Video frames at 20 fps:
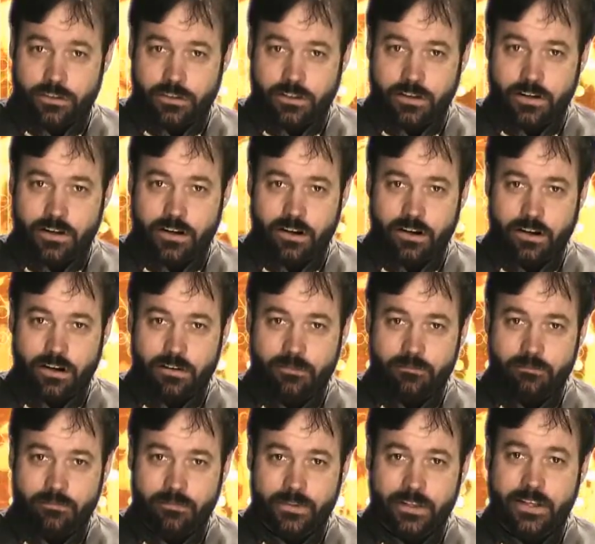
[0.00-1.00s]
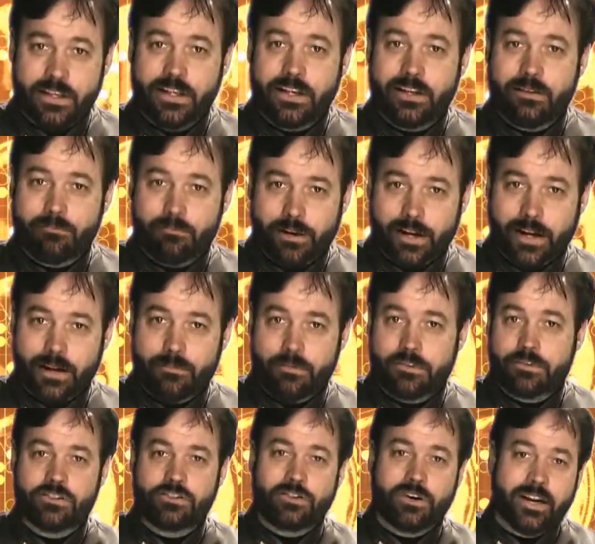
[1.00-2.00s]
the call, getting Bibles,
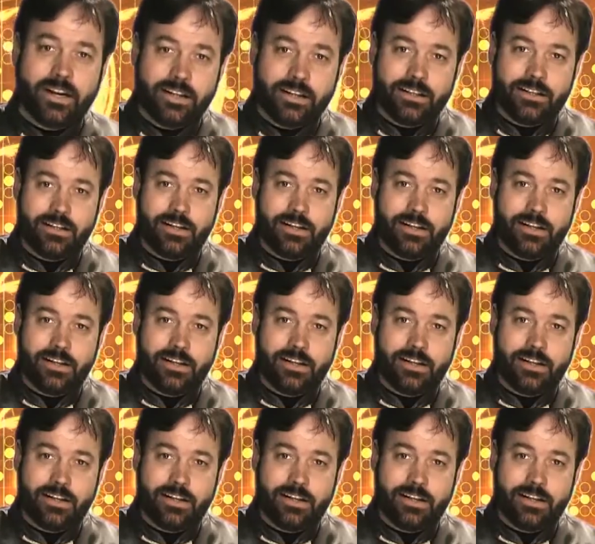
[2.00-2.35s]
training the